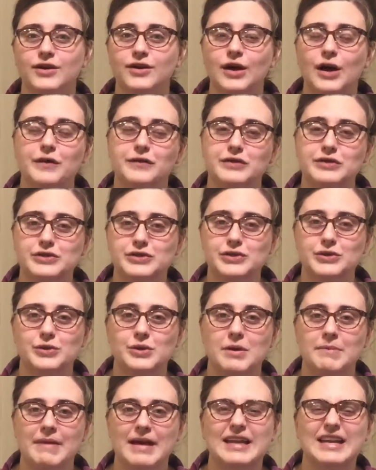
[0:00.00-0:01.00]
of the
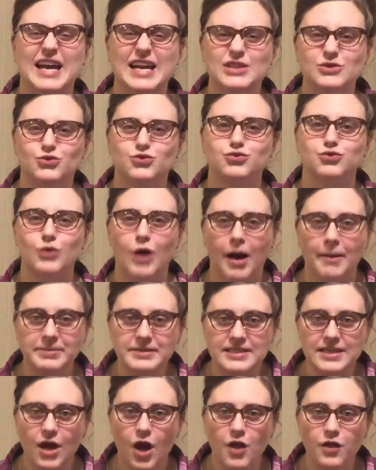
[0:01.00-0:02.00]
julep and I
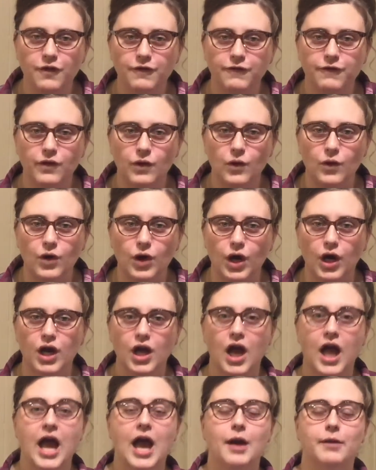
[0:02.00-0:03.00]
dropped it on the floor,
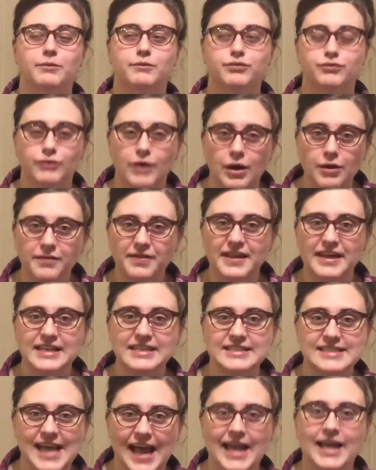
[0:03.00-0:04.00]
broke the
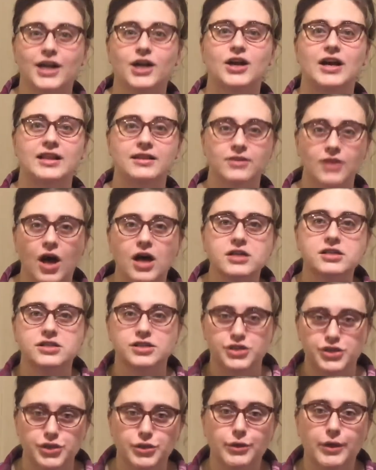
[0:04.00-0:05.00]
container and lost the
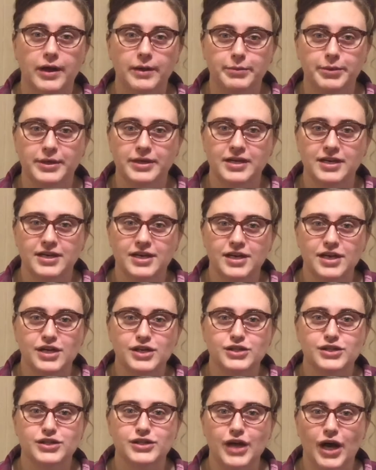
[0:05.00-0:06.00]
julep.
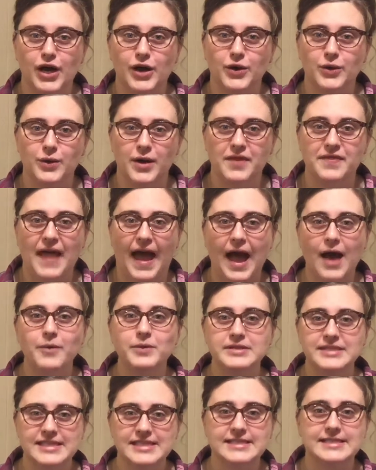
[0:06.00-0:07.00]
So that
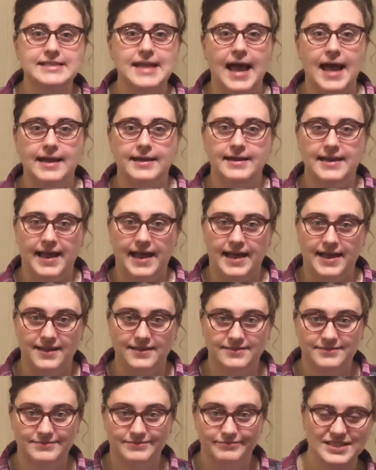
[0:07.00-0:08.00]
was a sad day.
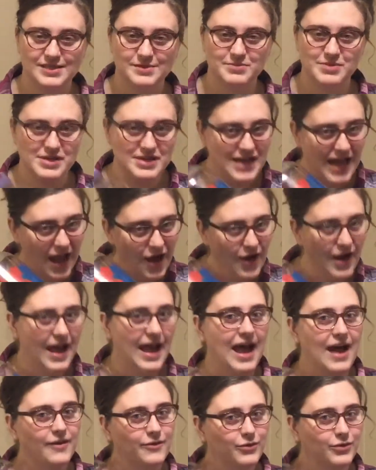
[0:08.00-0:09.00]
But now I
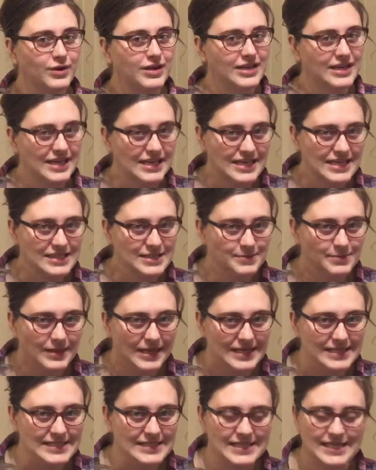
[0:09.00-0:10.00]
have one in its
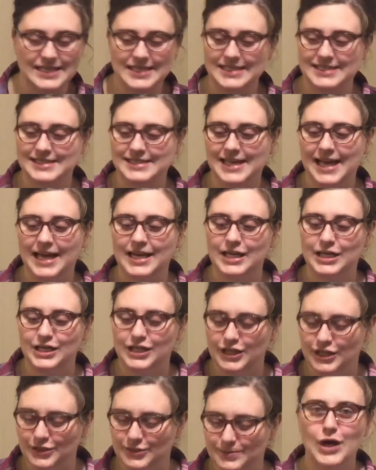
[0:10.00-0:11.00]
place and it's kind of
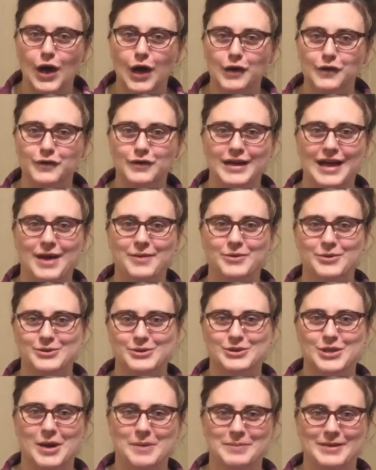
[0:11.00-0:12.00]
cute. Hopefully I
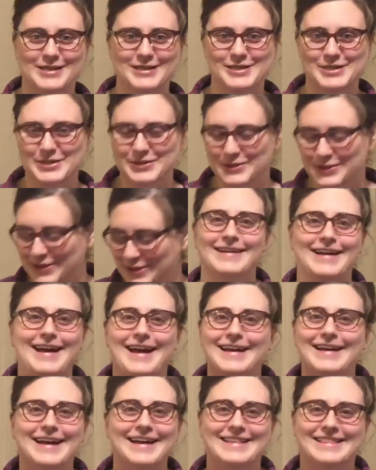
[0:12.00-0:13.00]
won't drop it too.
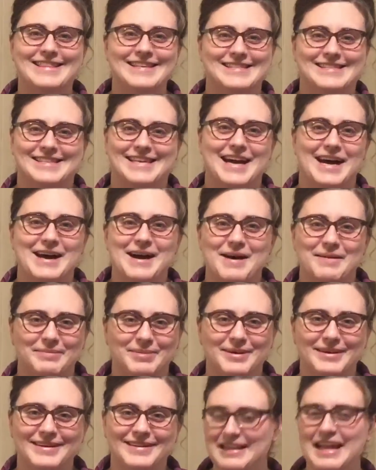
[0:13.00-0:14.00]
I got this cup.
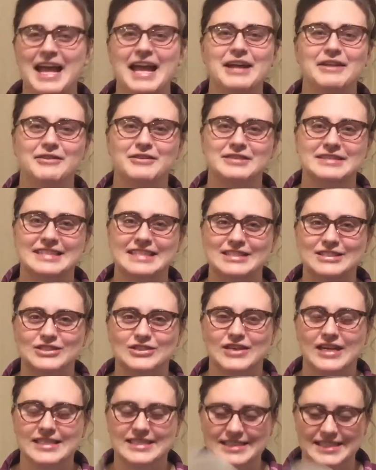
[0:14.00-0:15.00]
It looked
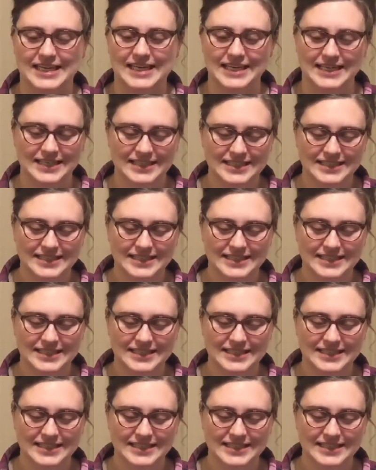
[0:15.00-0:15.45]
interesting.